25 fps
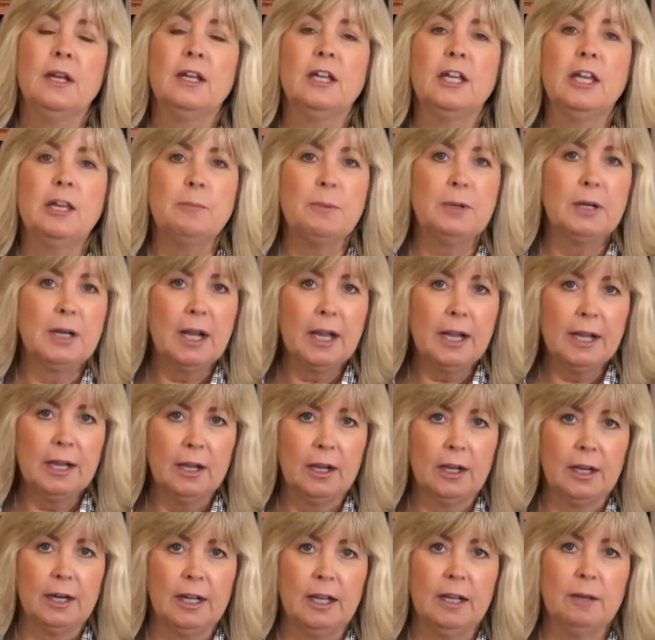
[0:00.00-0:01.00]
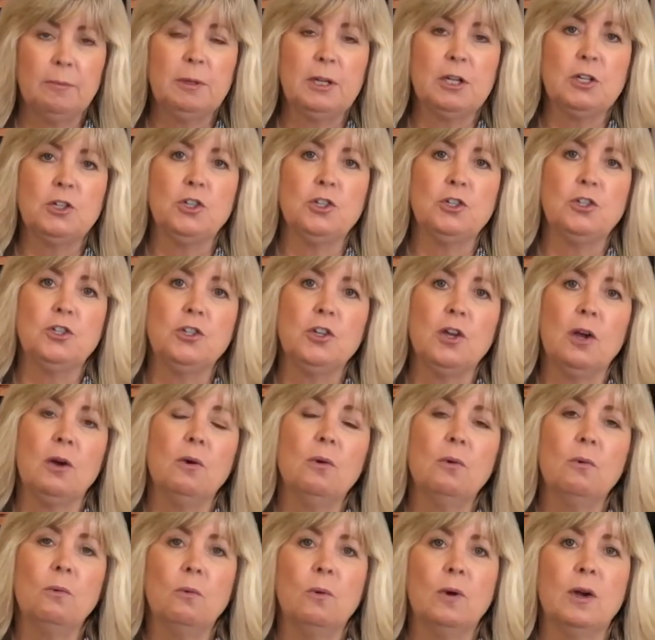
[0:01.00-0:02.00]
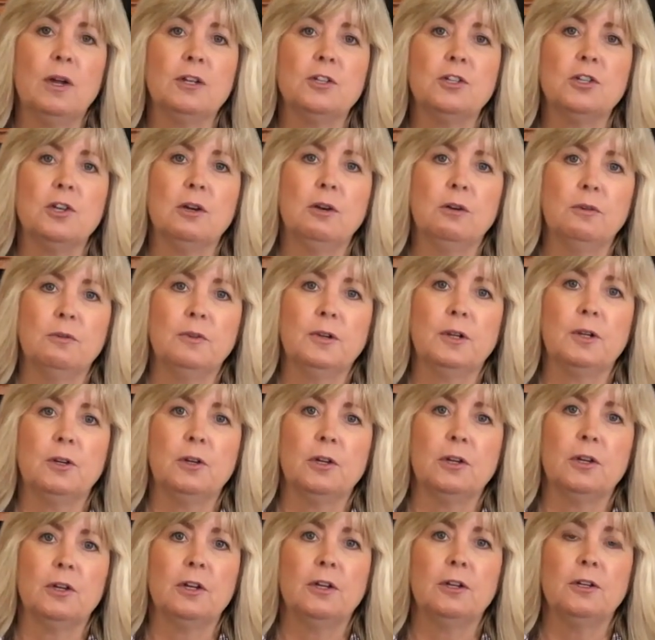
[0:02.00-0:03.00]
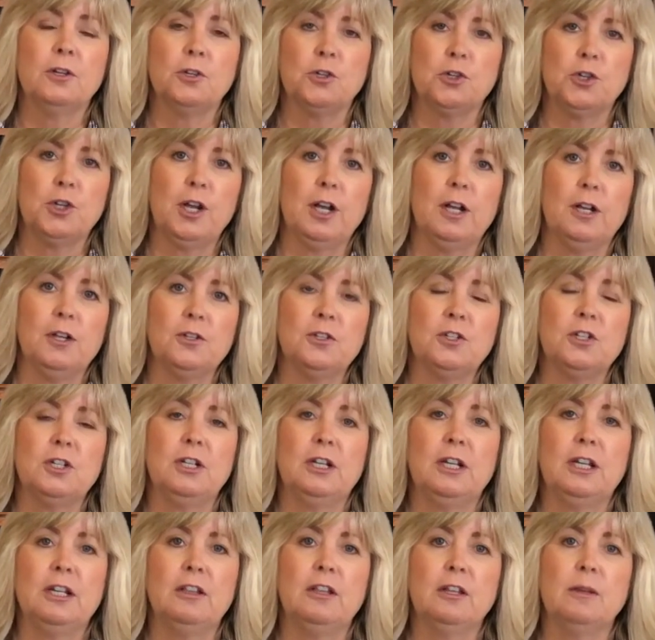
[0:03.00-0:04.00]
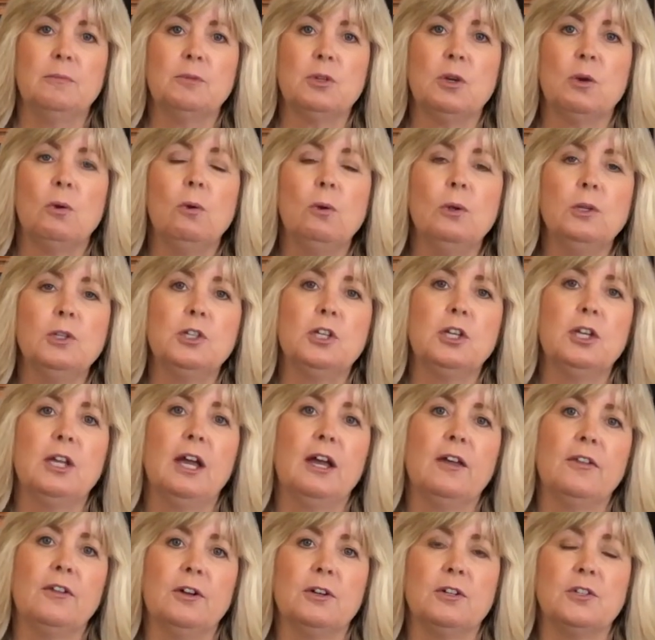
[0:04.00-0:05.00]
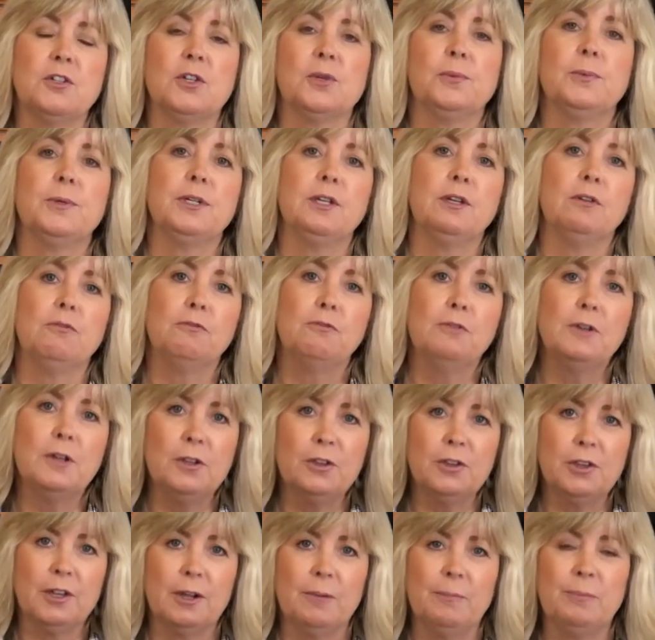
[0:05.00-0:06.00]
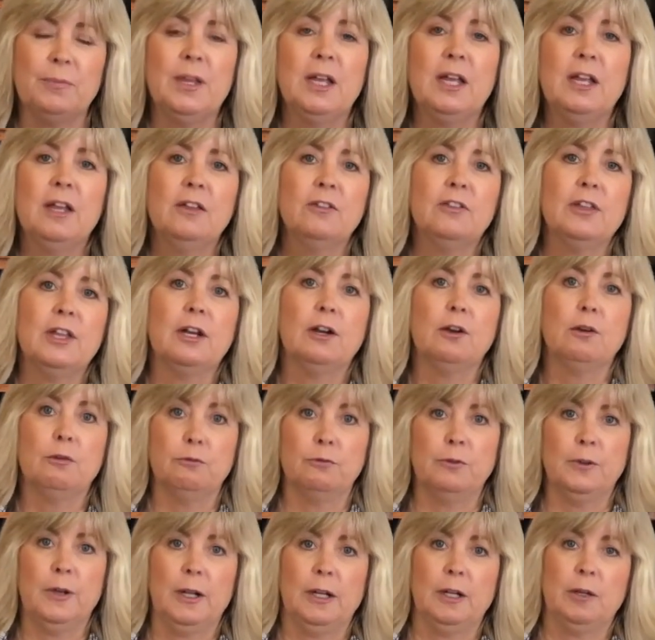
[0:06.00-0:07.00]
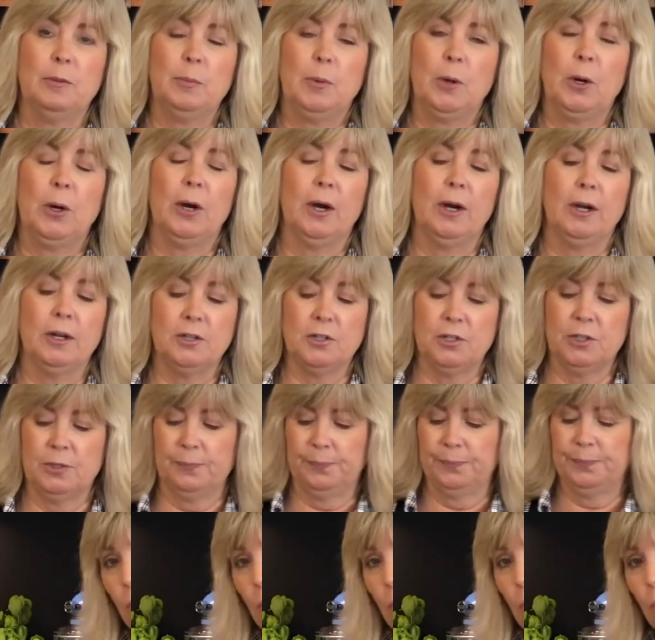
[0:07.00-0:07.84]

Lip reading: Keep an eye on it because you don't want to overcook your shells. You need them to hold together so when you fill them, they don't fall apart.